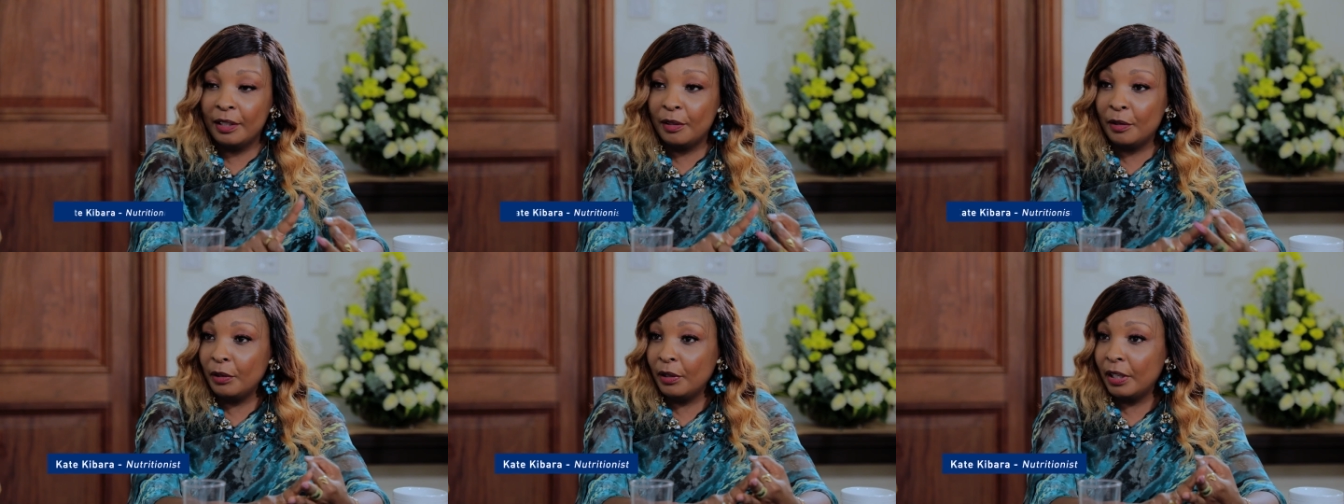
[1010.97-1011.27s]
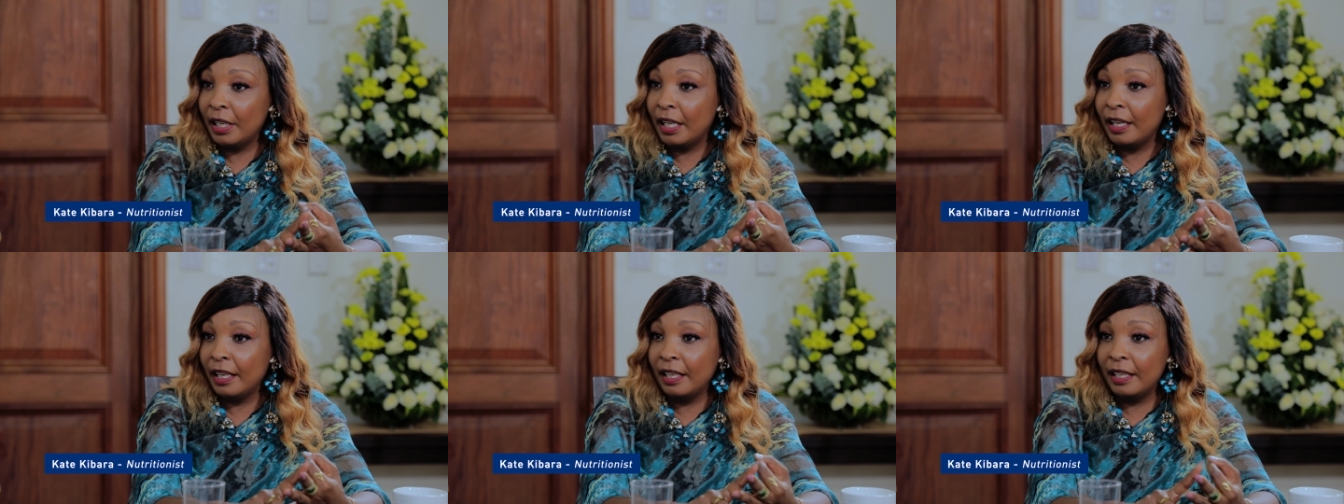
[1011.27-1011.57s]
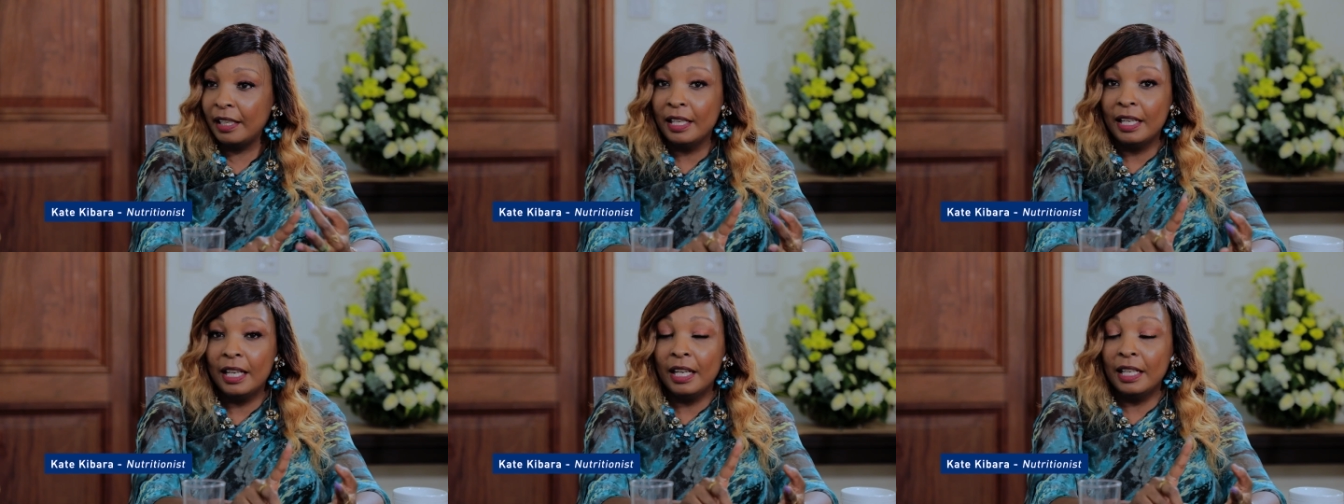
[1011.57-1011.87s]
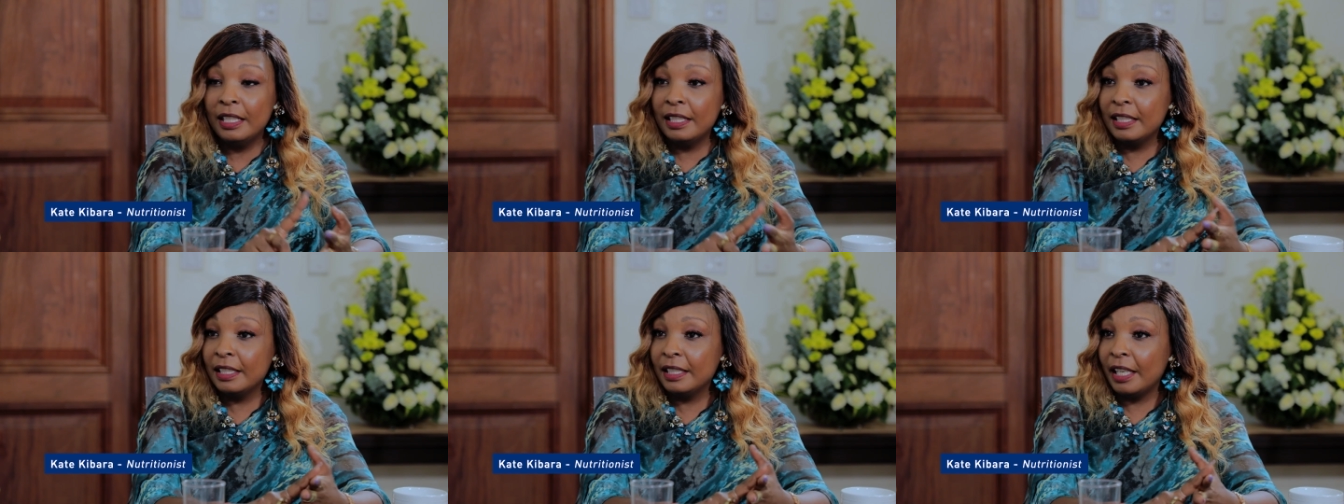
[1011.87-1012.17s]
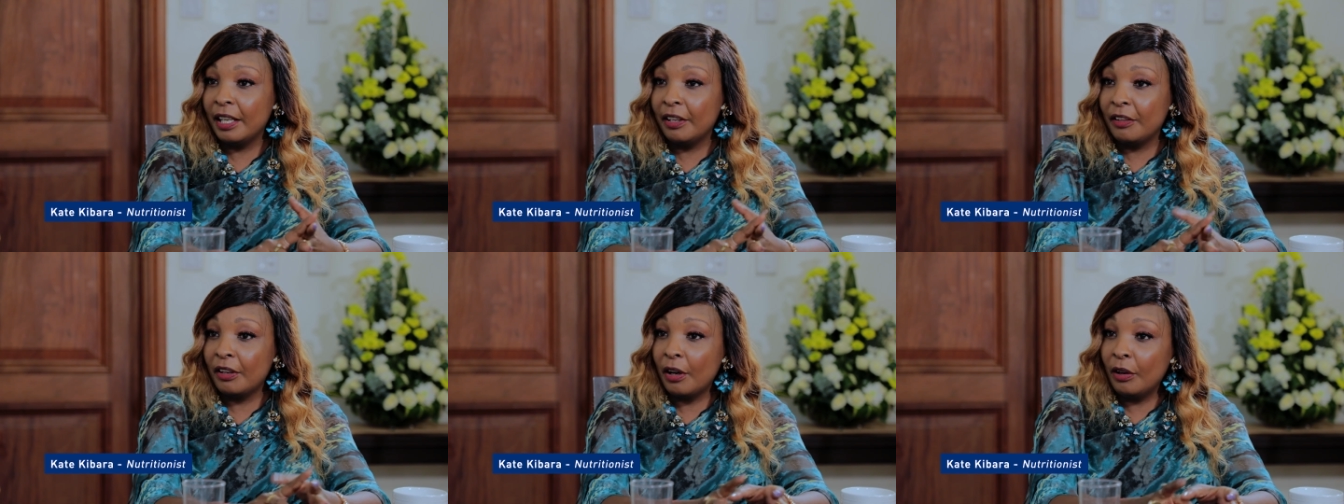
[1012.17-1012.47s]
coli,
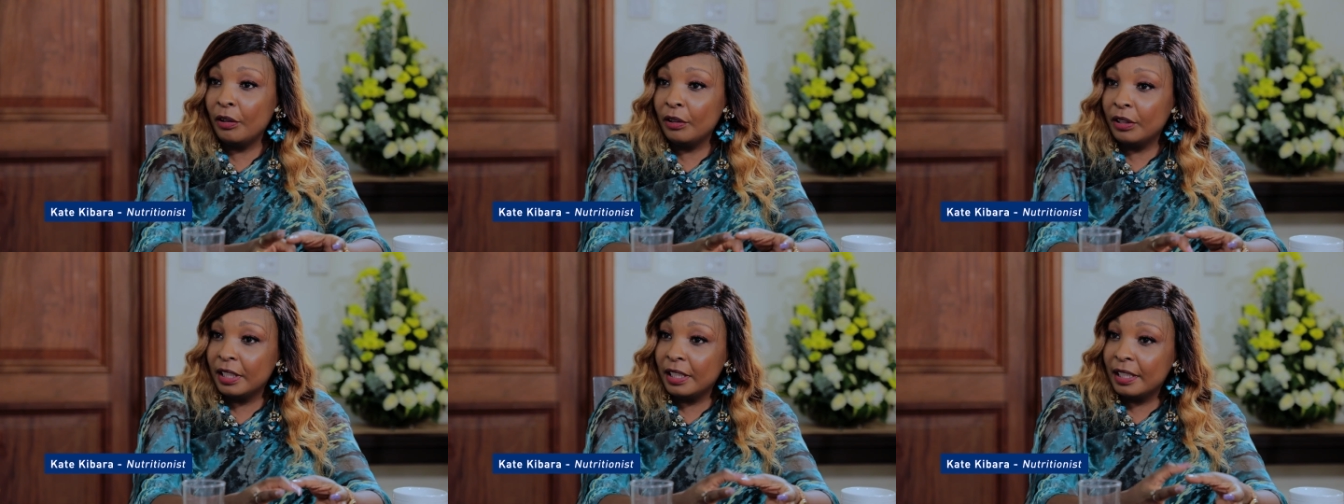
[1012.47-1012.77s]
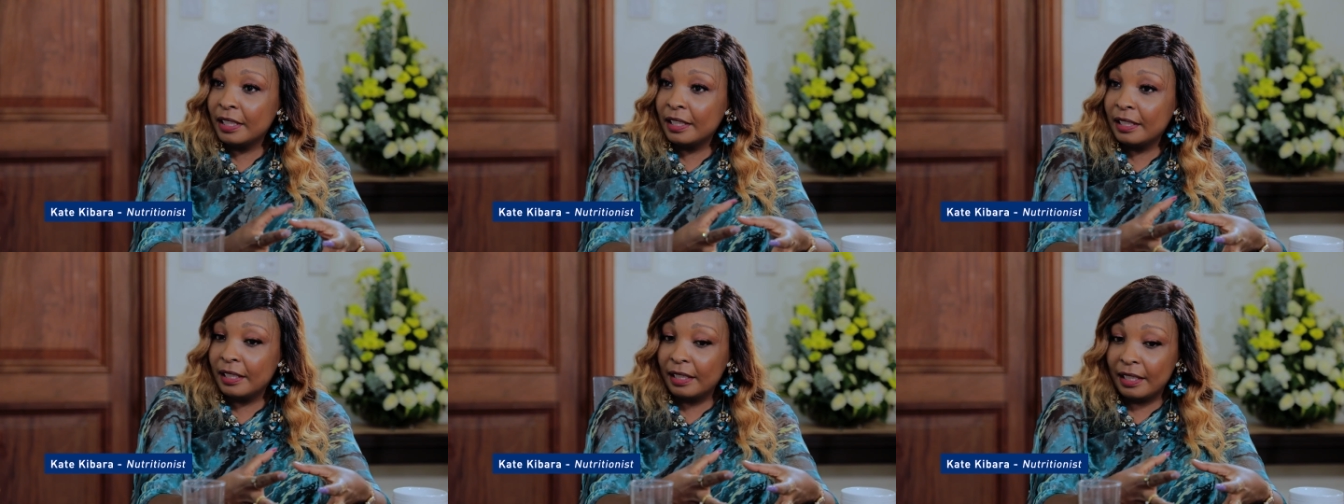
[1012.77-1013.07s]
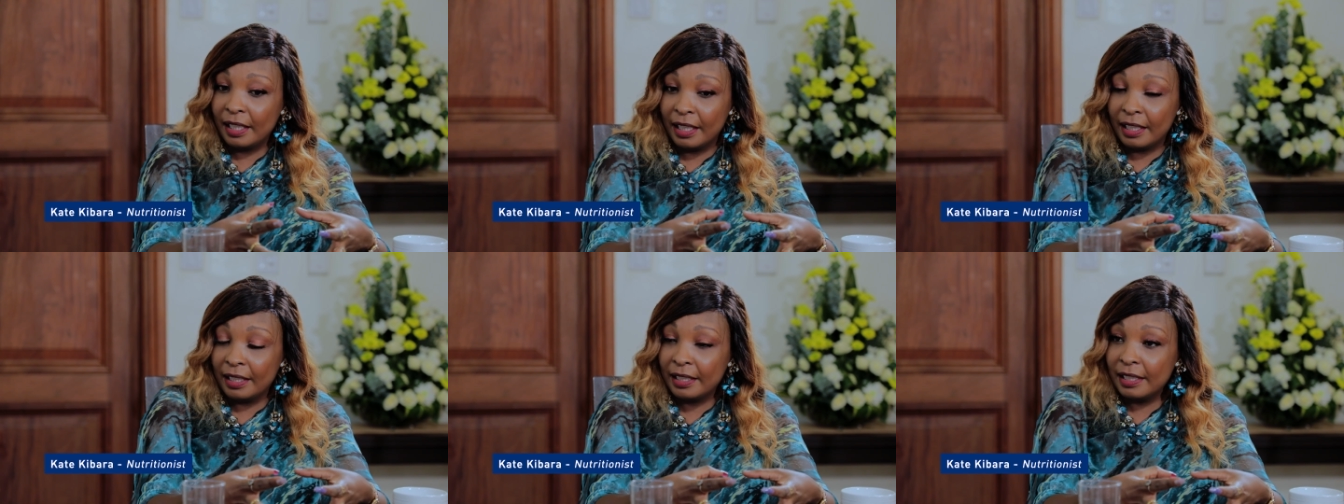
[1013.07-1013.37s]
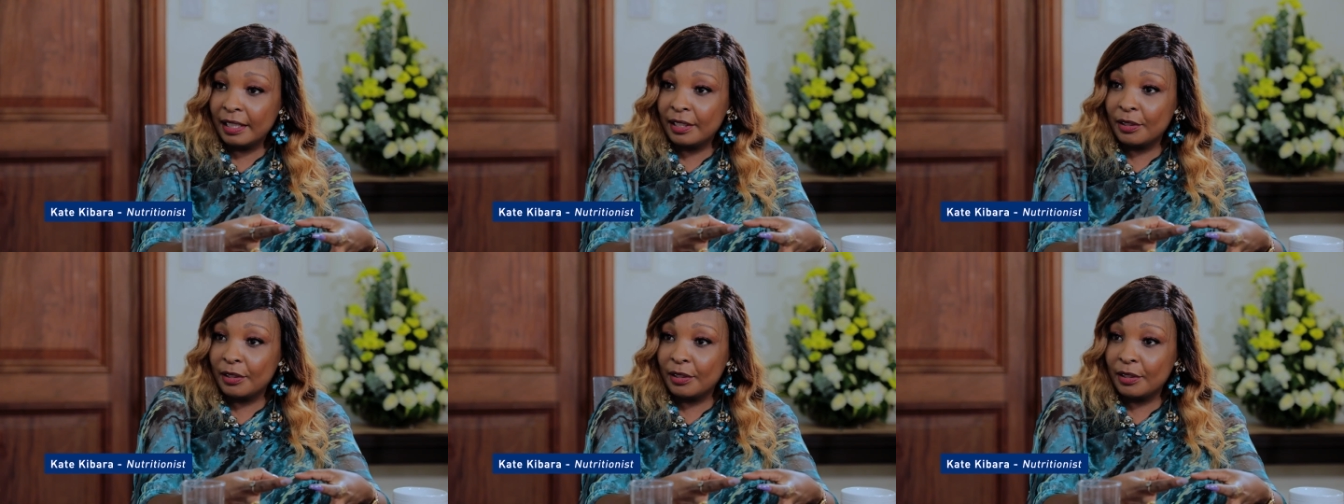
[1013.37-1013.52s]
listeria, all these things.